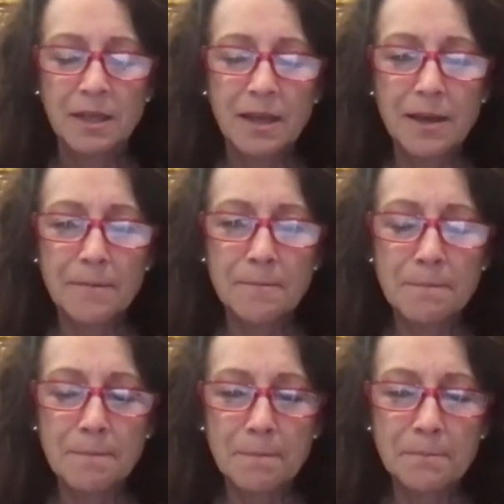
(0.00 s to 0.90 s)

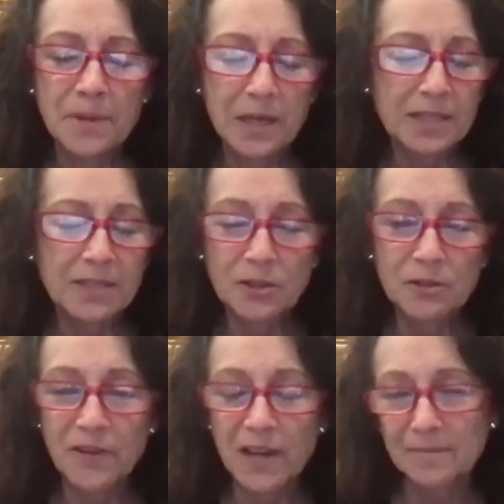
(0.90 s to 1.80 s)
But it's good
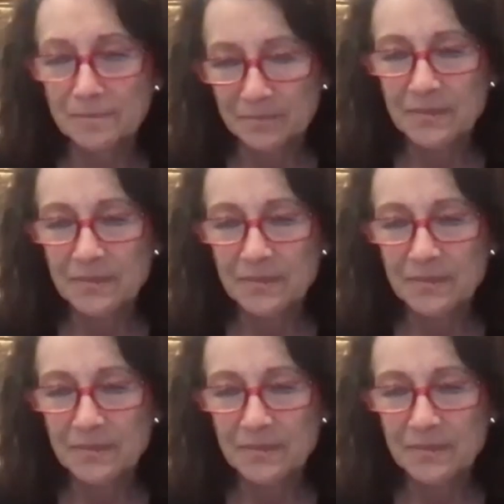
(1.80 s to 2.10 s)
fun.